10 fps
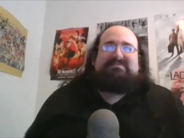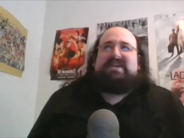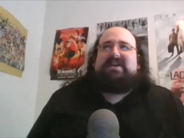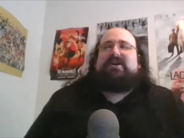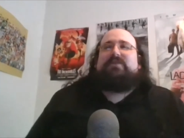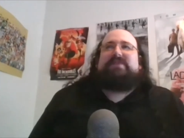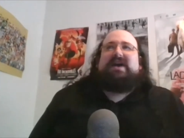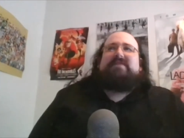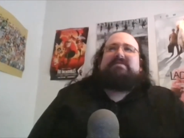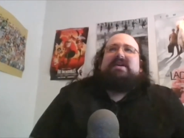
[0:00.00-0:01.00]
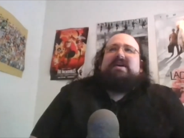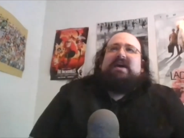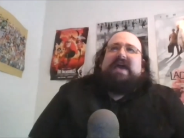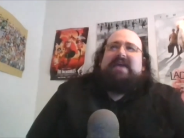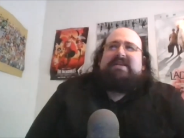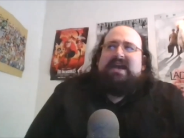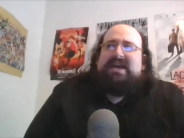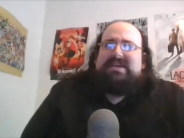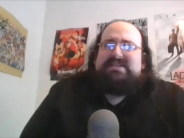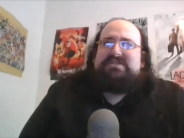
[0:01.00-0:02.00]
you know but i and and
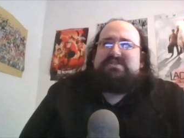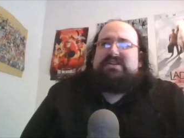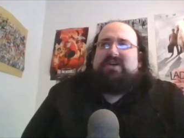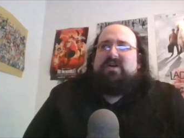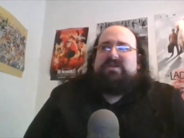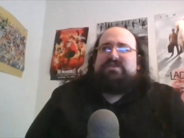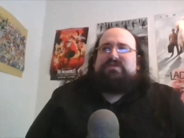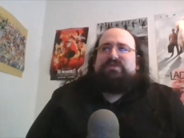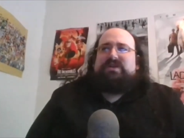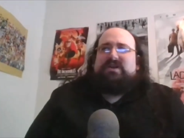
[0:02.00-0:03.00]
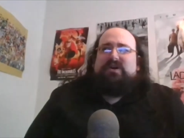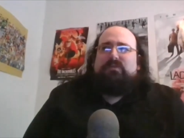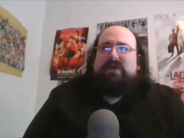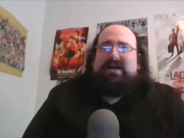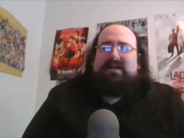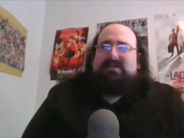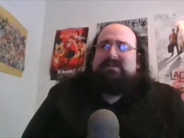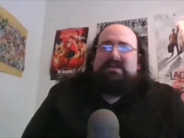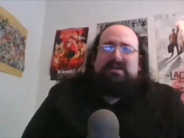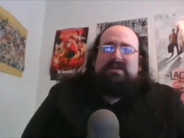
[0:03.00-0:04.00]
i guess you could argue you know
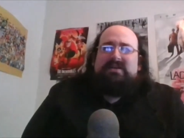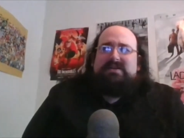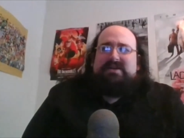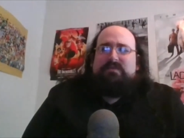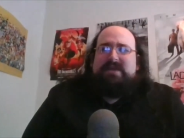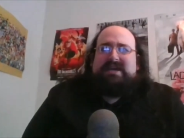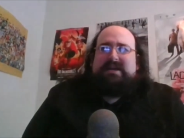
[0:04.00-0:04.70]
well you know, making a